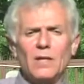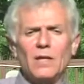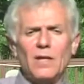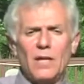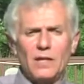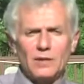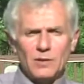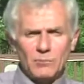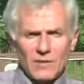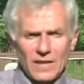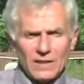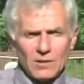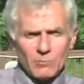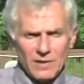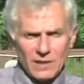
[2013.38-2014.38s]
and to
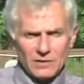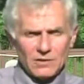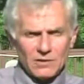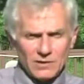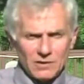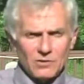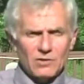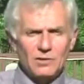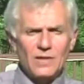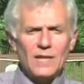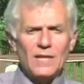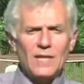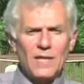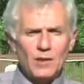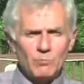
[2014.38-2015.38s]
make the best decision that I
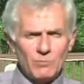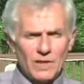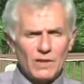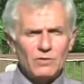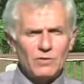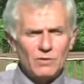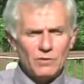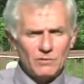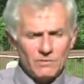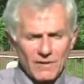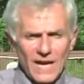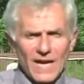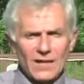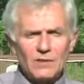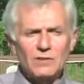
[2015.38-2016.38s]
can based on the
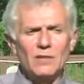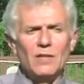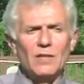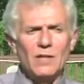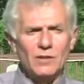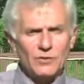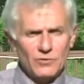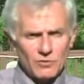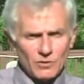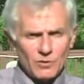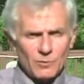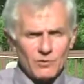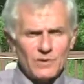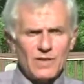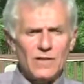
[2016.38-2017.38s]
facts and the
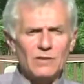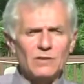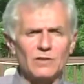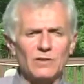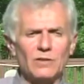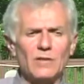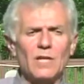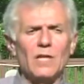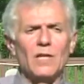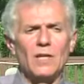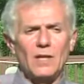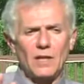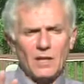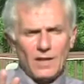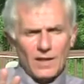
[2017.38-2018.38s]
circumstances.
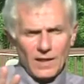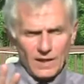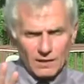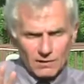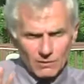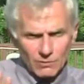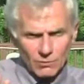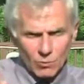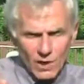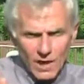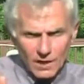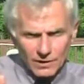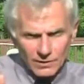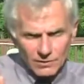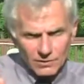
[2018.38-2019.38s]
And
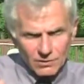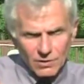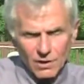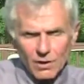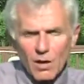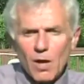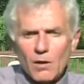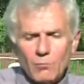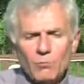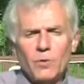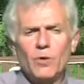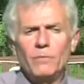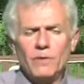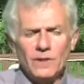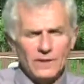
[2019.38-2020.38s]
while it is
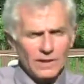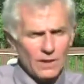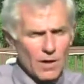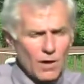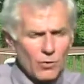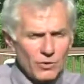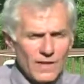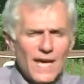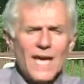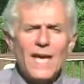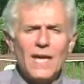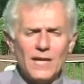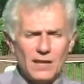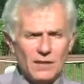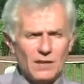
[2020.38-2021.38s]
perfectly
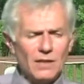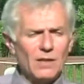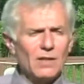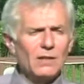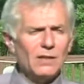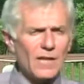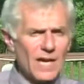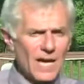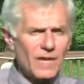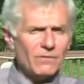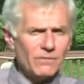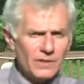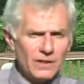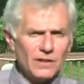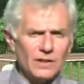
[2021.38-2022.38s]
okay to have
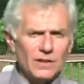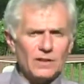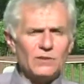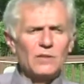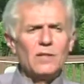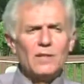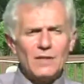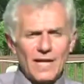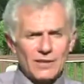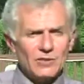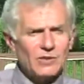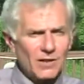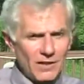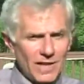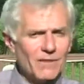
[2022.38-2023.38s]
feelings, that's
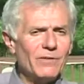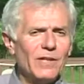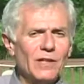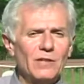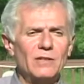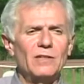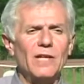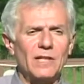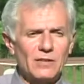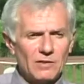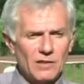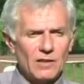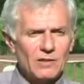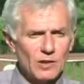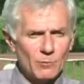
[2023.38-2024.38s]
not evidence, that's
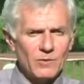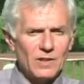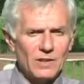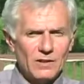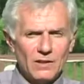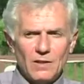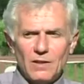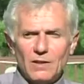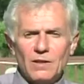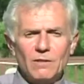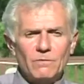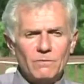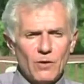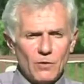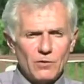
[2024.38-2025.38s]
not something that
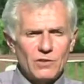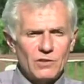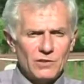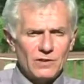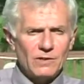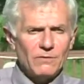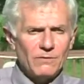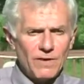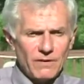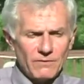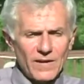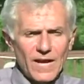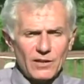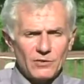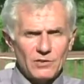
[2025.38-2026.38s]

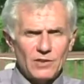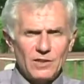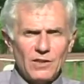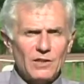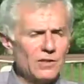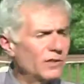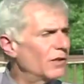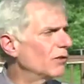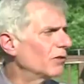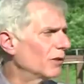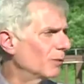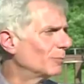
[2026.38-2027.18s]
factors into the decision.